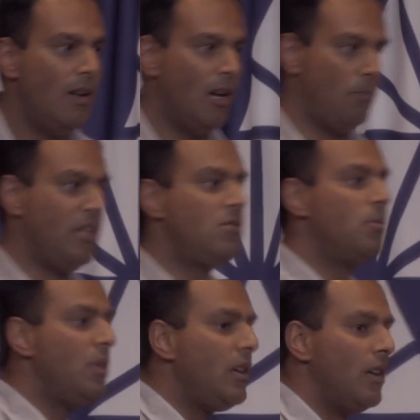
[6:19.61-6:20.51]
A
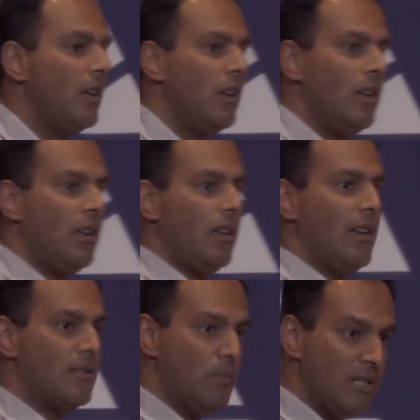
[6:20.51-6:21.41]
B2B
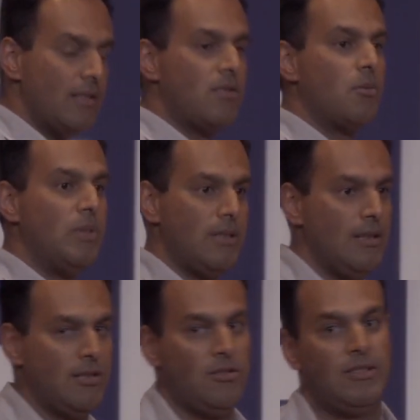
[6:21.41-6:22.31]
is a business to
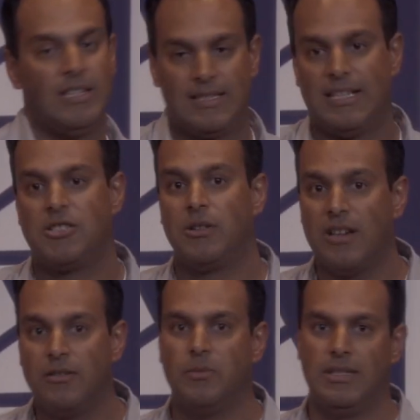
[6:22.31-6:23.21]
business, so they sell to
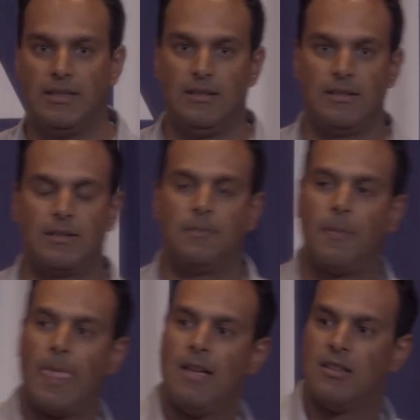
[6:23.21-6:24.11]
another business.
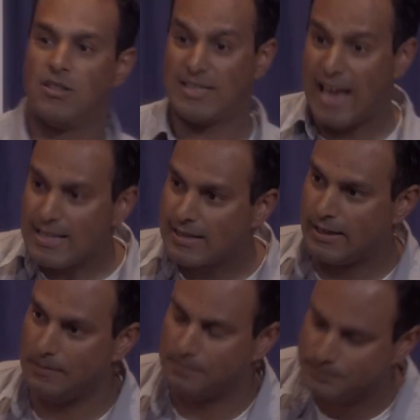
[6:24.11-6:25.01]
So
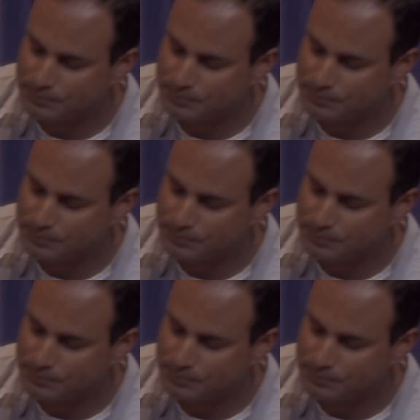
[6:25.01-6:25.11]
Saskin